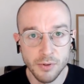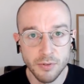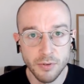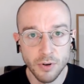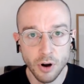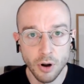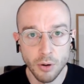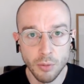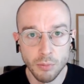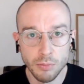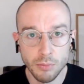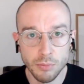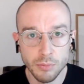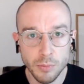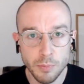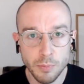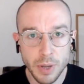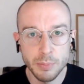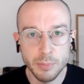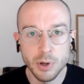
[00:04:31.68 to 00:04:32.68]

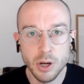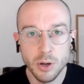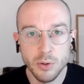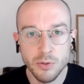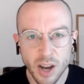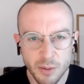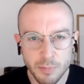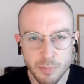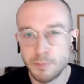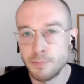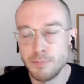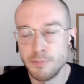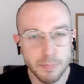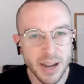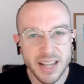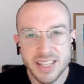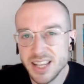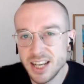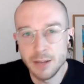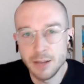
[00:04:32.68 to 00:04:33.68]
from people who've
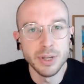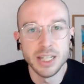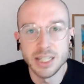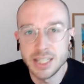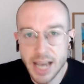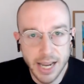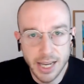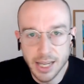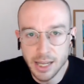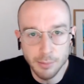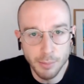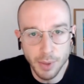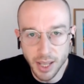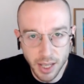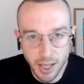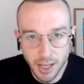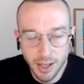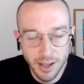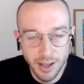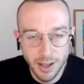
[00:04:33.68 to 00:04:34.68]
basically been attacking
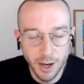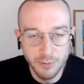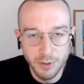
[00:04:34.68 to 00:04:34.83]
me